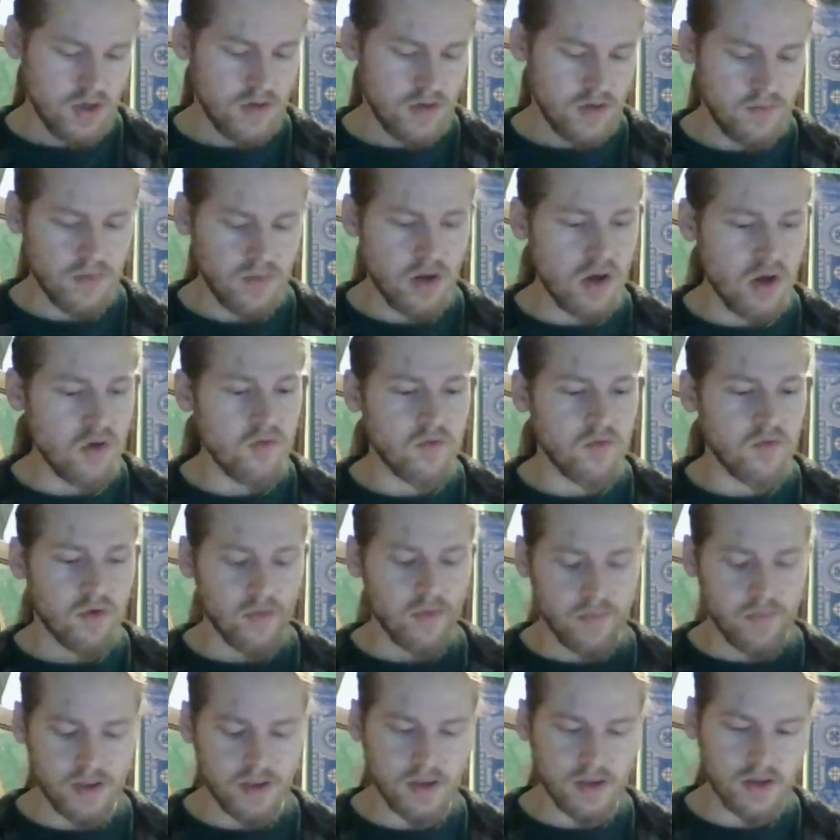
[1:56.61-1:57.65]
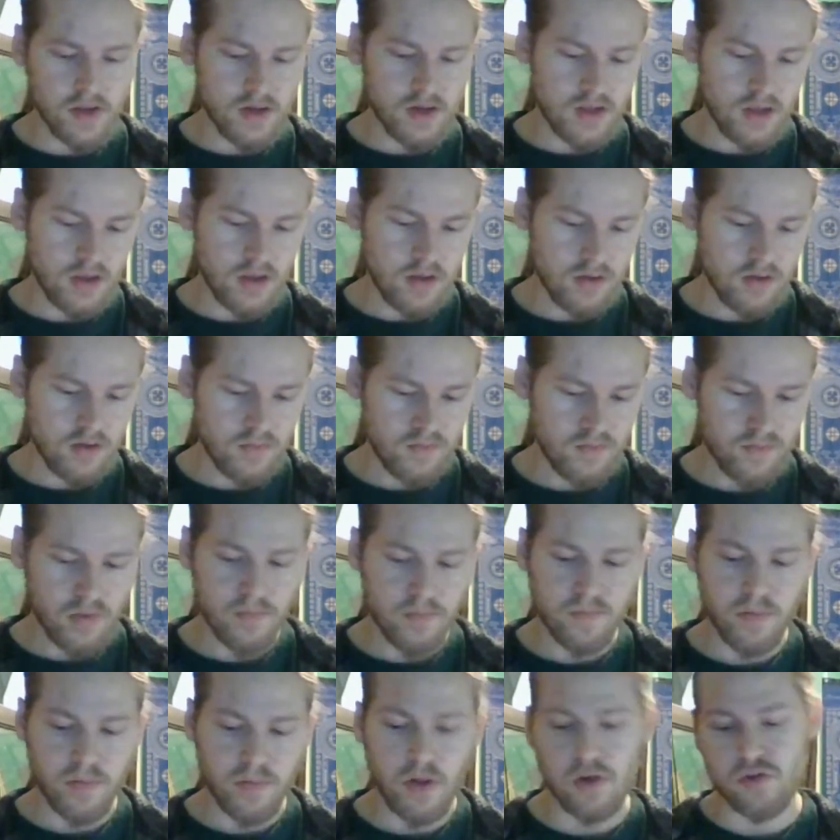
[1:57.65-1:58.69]
maneuverability,
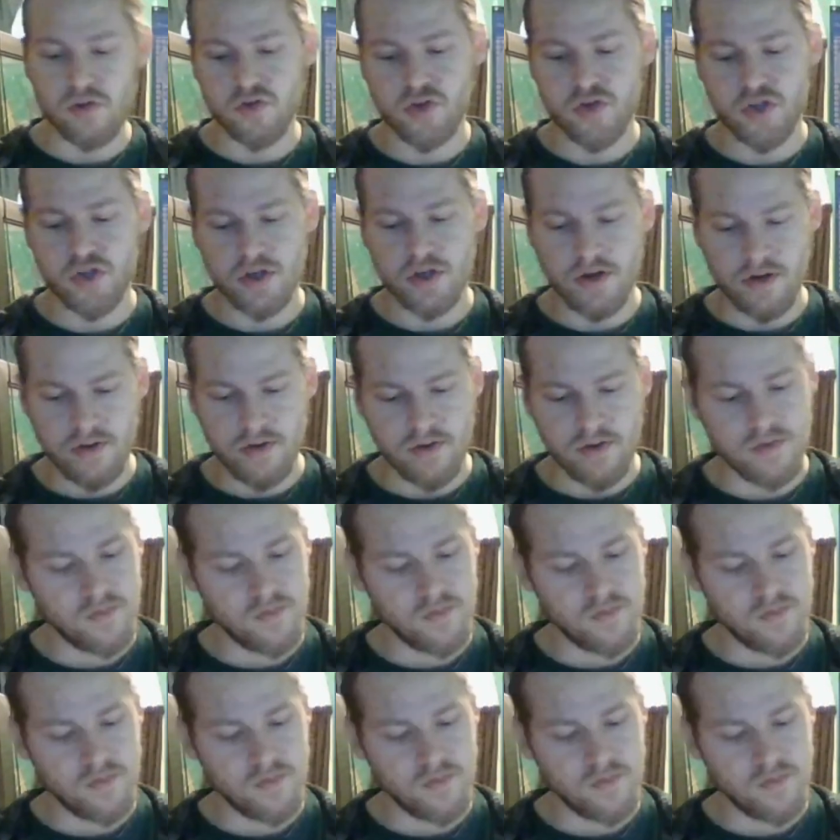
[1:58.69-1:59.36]
propulsion,